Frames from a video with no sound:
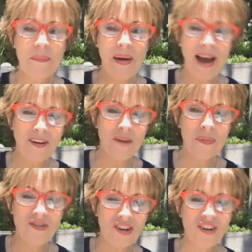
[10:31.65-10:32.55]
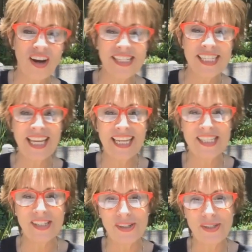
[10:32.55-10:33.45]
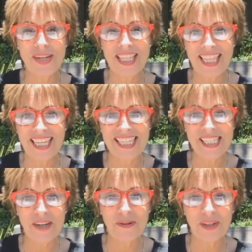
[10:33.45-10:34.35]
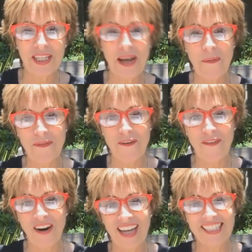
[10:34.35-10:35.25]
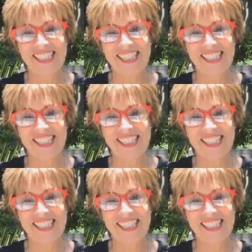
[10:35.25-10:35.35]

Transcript: The back are a bunch of crazy kids that are doing things that are really helpful for us.